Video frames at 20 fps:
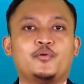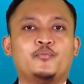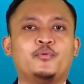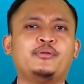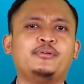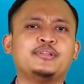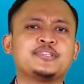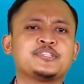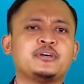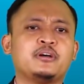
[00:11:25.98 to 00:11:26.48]

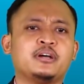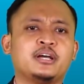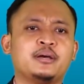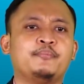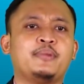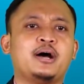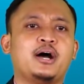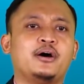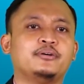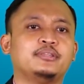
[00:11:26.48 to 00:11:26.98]
when we talk
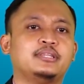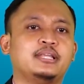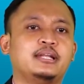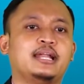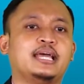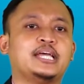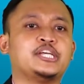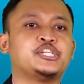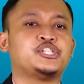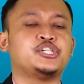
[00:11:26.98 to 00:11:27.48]
about the
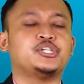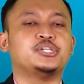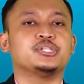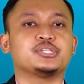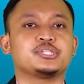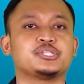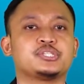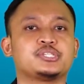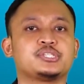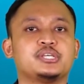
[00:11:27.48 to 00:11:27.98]

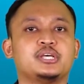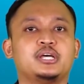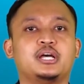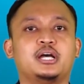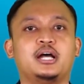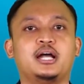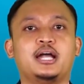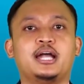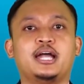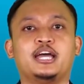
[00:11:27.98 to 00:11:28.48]
nations
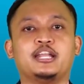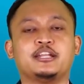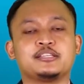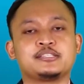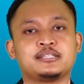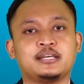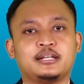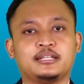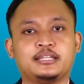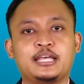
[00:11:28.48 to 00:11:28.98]

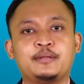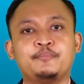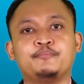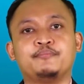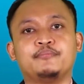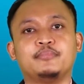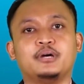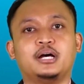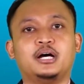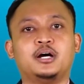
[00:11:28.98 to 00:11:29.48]
and
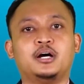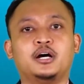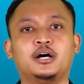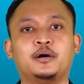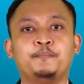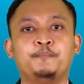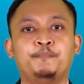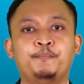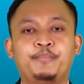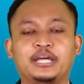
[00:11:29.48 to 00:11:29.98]
certain
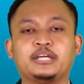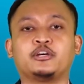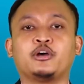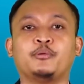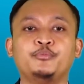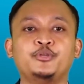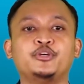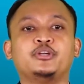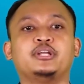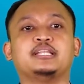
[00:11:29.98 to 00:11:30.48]
big
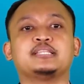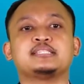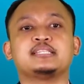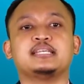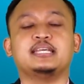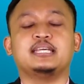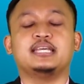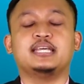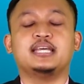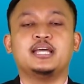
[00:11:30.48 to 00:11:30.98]

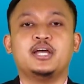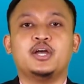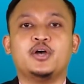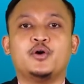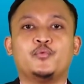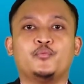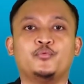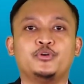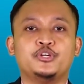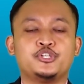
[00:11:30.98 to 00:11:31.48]
community,
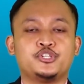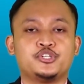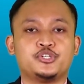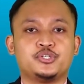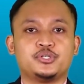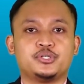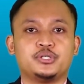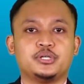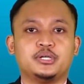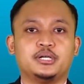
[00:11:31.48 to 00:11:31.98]

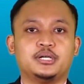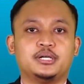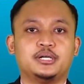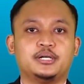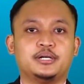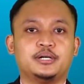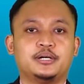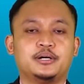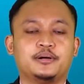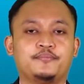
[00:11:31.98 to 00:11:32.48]
which
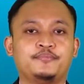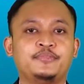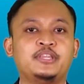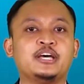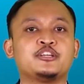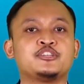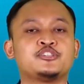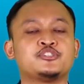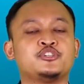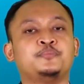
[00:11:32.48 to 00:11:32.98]

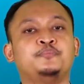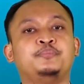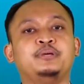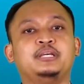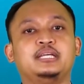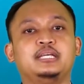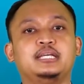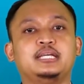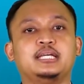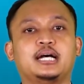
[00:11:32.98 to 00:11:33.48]
there should
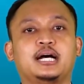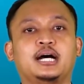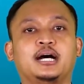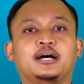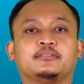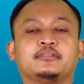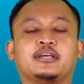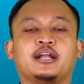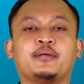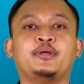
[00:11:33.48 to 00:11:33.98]
be
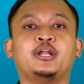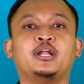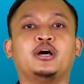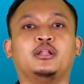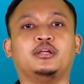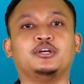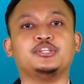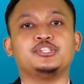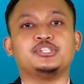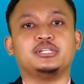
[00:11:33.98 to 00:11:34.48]

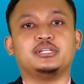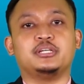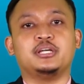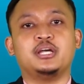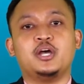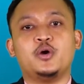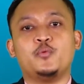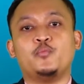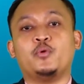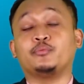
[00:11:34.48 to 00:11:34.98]
terminology,
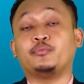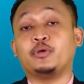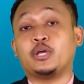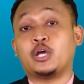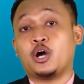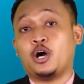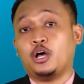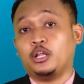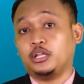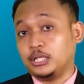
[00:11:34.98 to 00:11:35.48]
what we
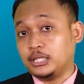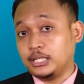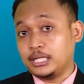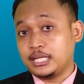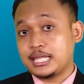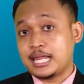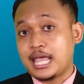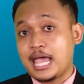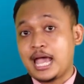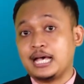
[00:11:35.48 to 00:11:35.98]
call
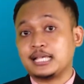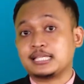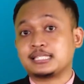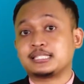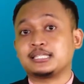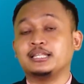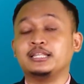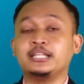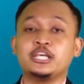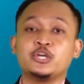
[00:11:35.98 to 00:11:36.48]
as
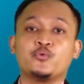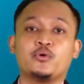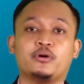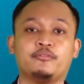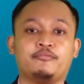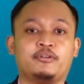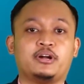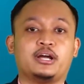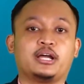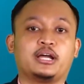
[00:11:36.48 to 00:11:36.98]

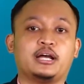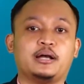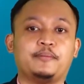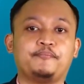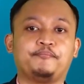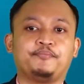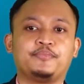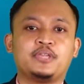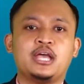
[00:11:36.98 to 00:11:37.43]
lingua franca.